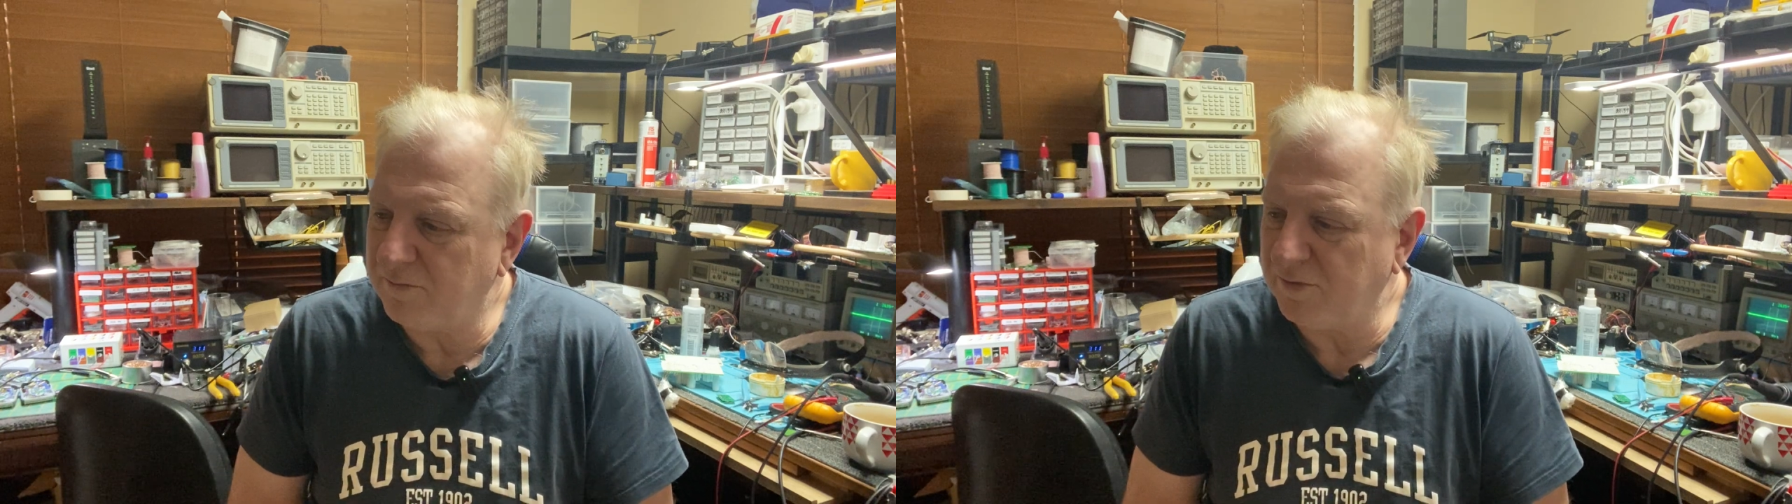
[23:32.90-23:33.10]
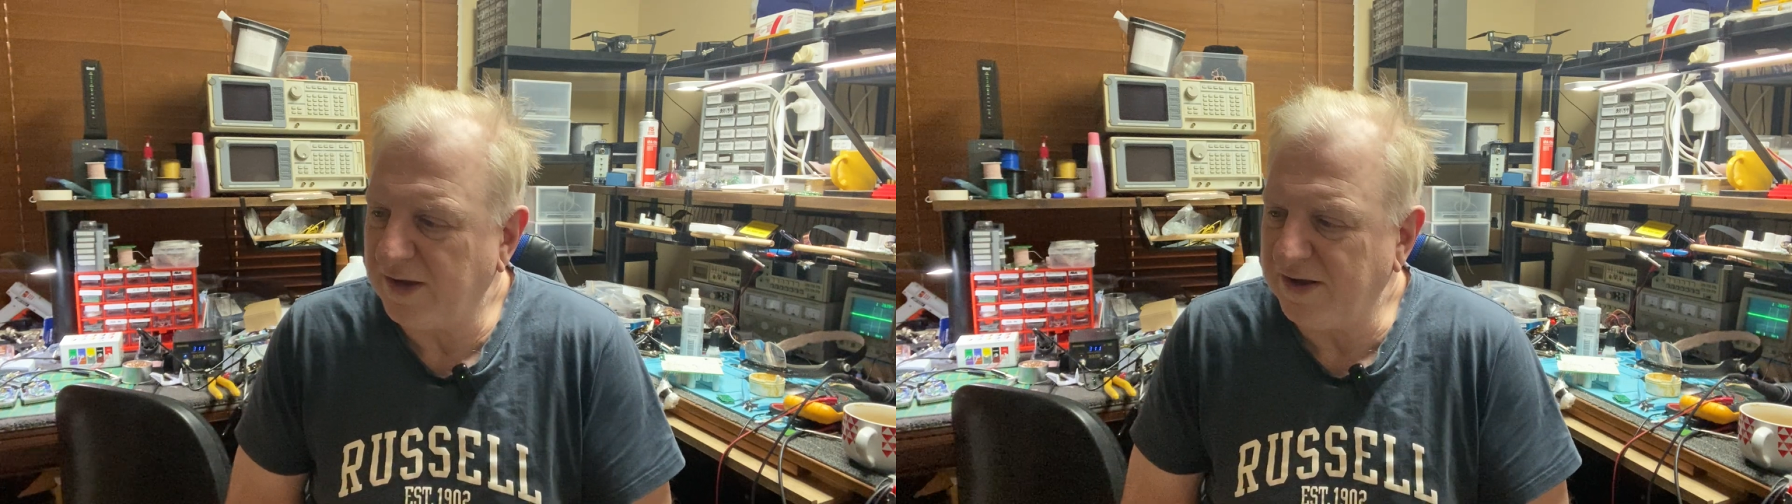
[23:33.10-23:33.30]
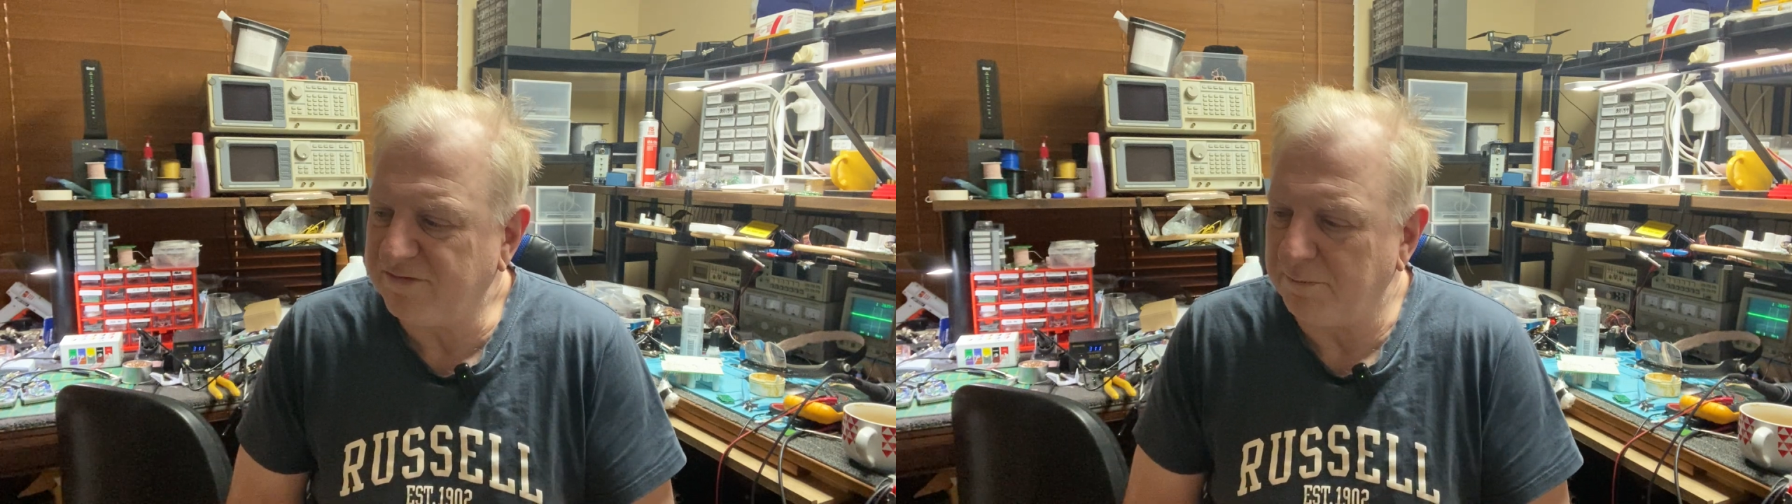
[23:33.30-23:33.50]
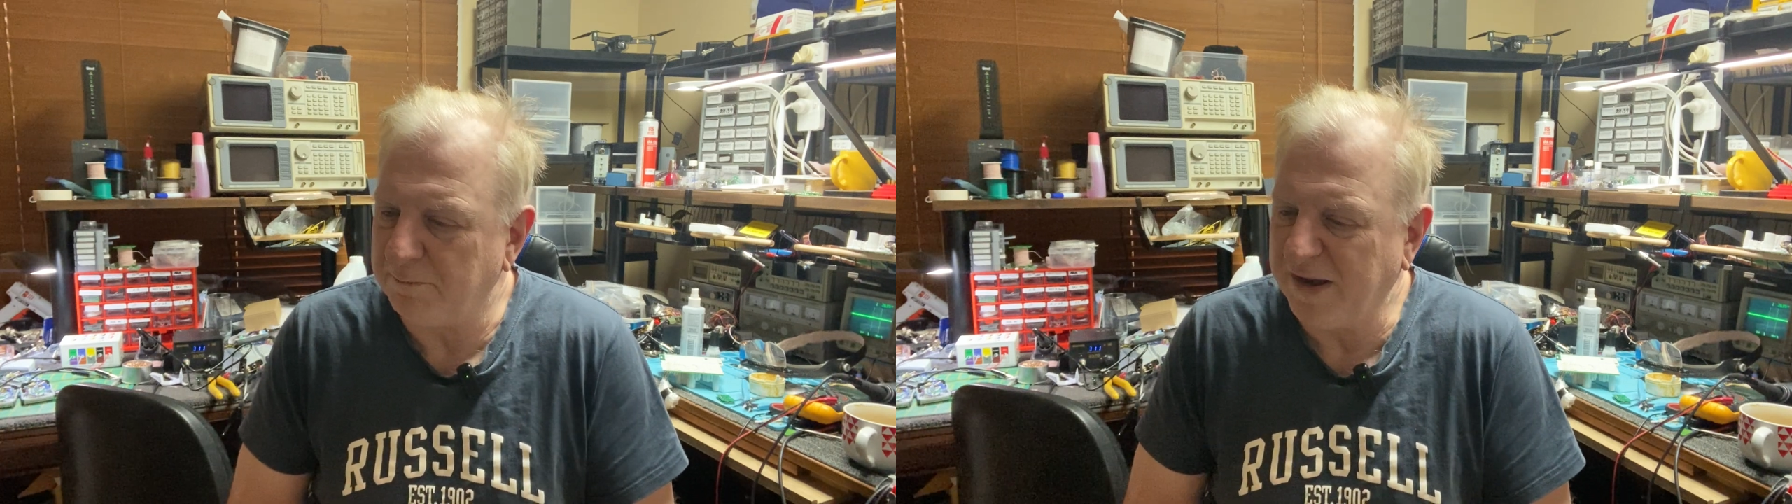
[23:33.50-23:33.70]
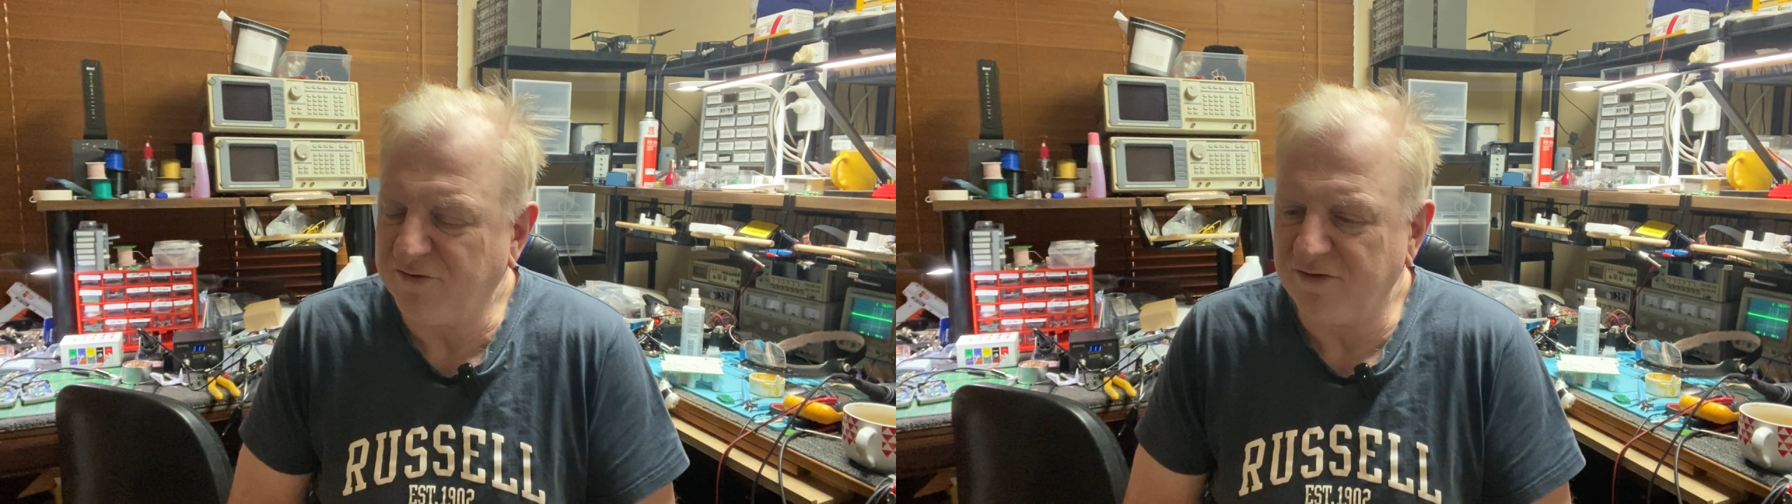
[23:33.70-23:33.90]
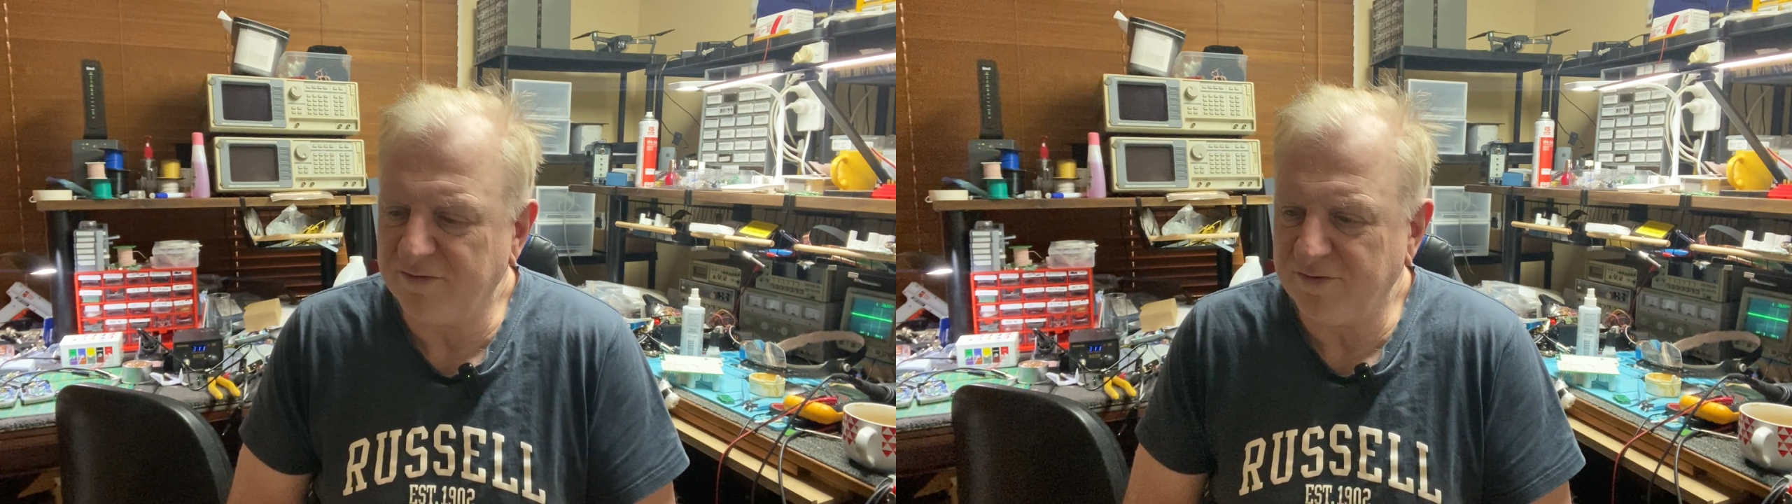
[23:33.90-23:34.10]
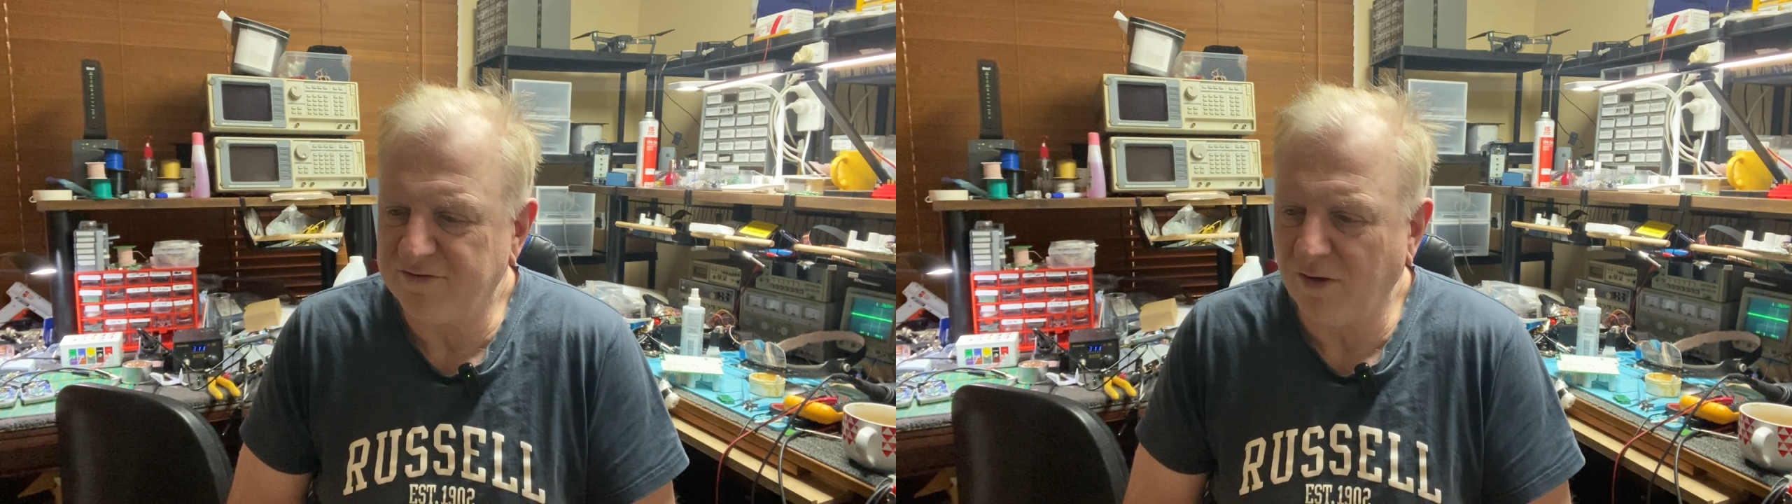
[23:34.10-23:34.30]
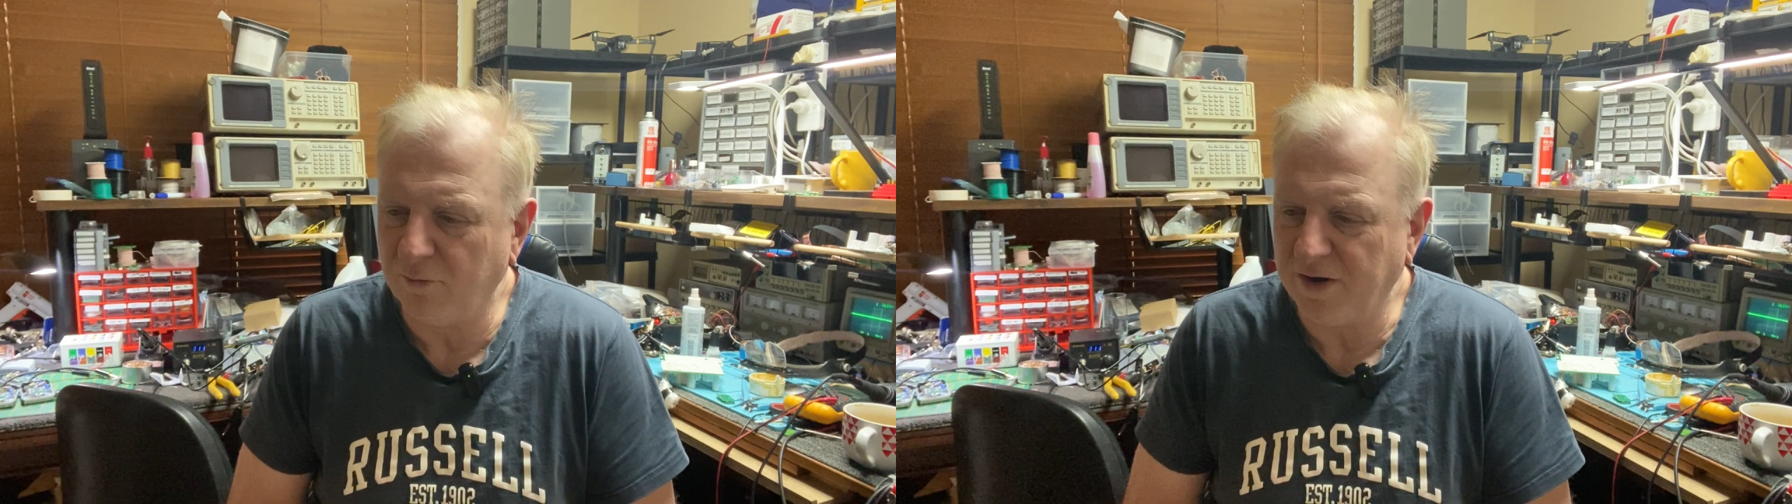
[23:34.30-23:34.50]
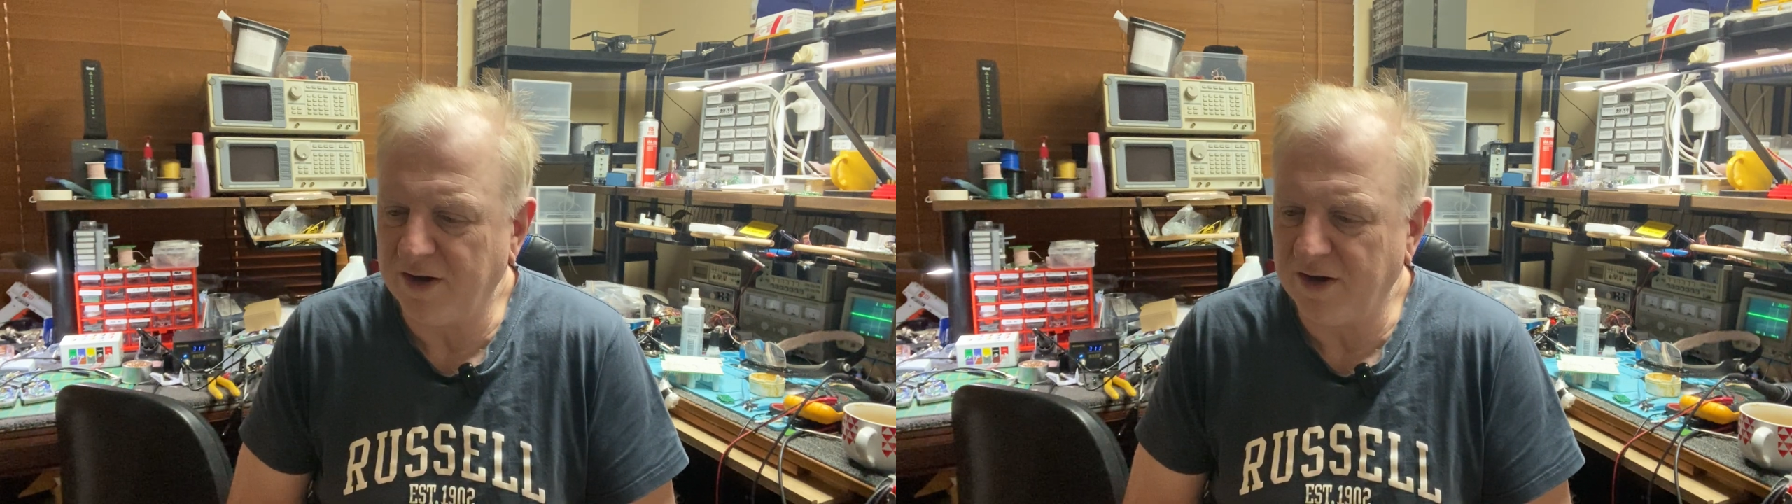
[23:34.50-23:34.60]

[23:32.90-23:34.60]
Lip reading: we had some batteries, we sold